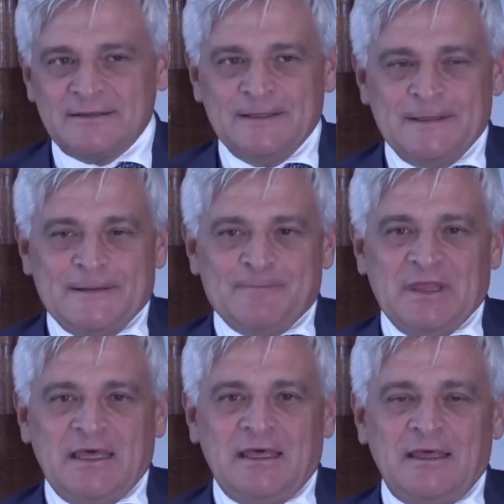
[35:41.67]
so
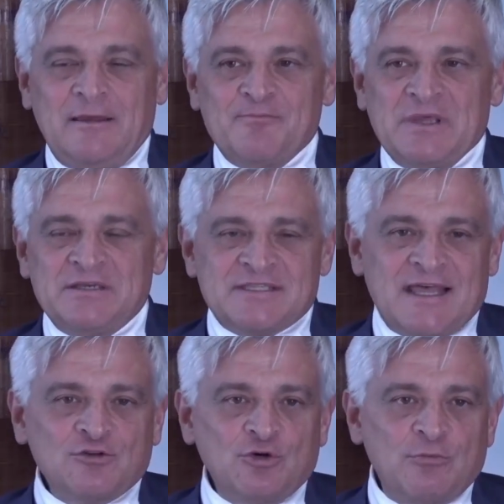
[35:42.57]
I'd like to
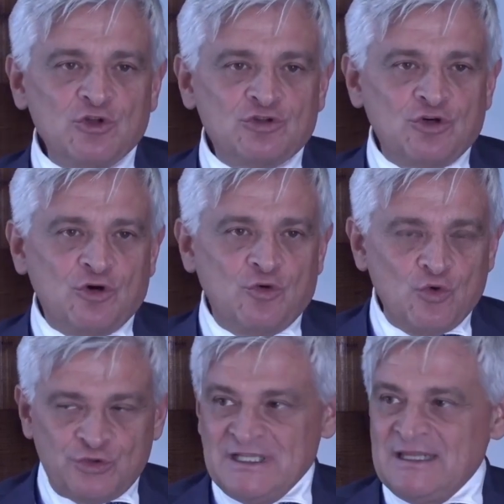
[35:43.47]
thank all the
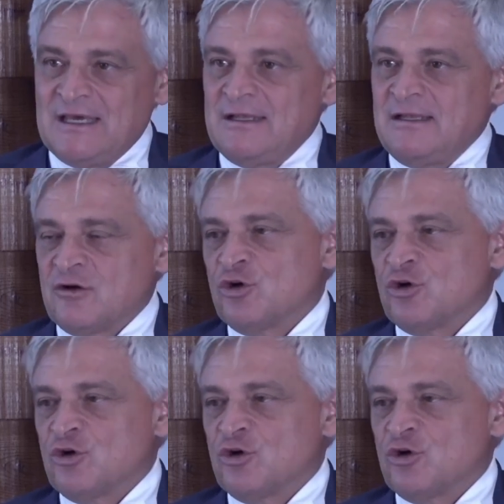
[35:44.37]
various uh,